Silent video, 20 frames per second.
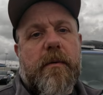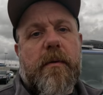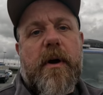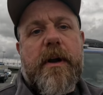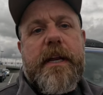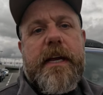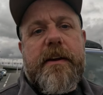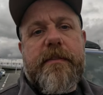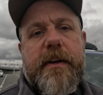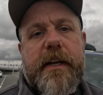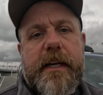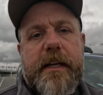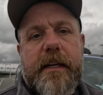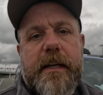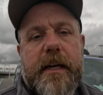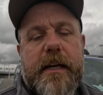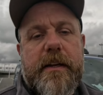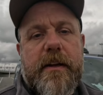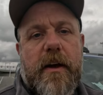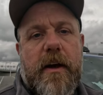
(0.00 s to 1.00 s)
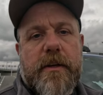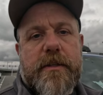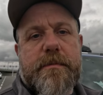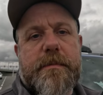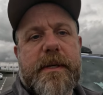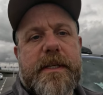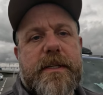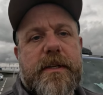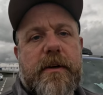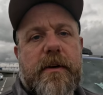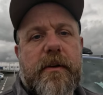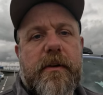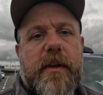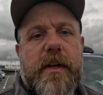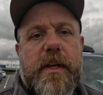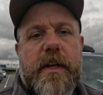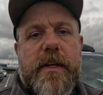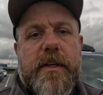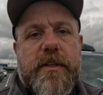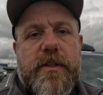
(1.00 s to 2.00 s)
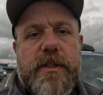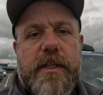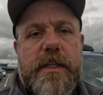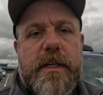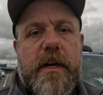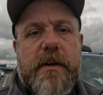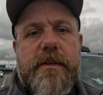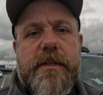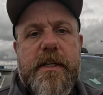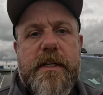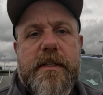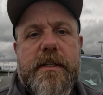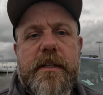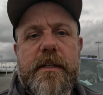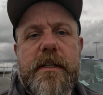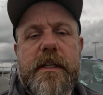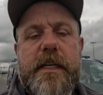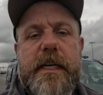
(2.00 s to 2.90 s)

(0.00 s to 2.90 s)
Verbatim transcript: One evening in the hospital, she noticed that